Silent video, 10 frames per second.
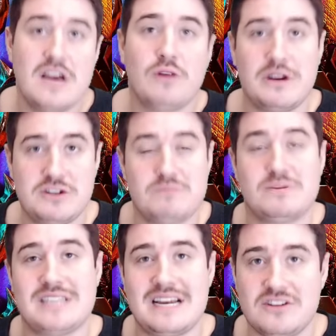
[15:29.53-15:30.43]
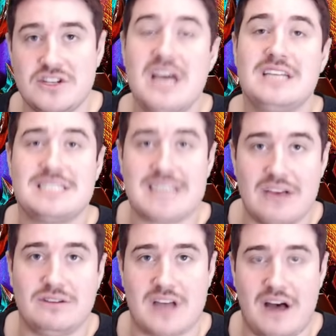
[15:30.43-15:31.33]
rage regen percentage
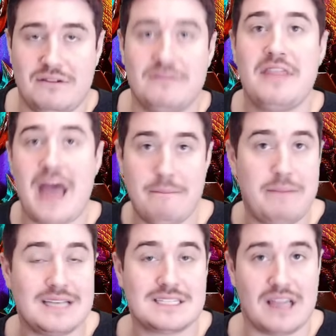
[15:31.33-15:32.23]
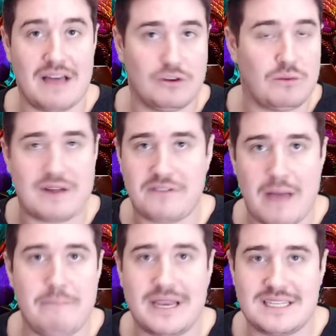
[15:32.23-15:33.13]
scales off of that base level, whatever
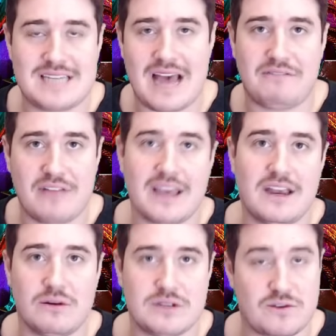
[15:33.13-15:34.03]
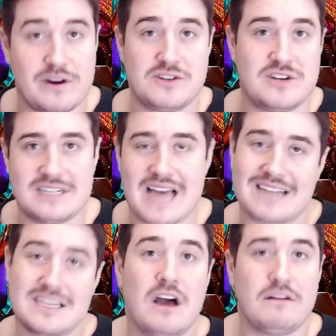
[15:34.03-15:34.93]
that base stat stat for that hero is rage regen
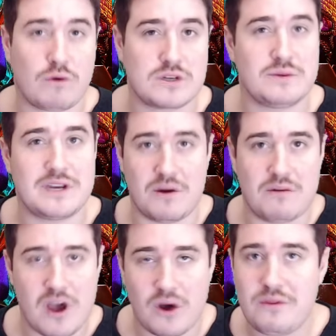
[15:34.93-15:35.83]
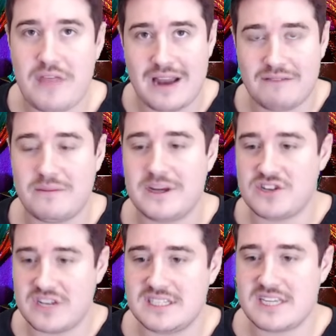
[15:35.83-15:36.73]
attack. Unfortunately, we don't know. That information
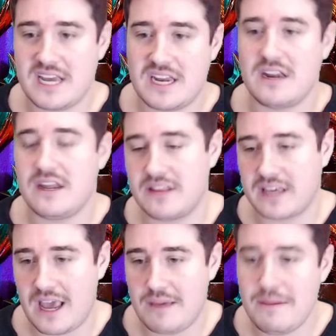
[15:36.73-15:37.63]
is hidden in the game.